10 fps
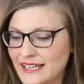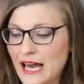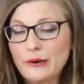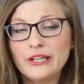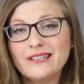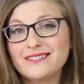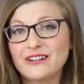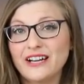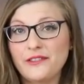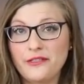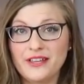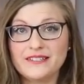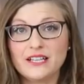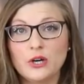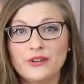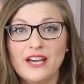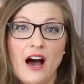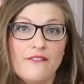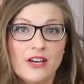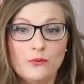Now I'm gonna get started on the things that go in
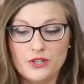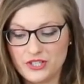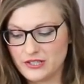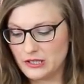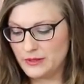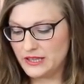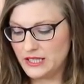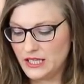the oven, which is gonna be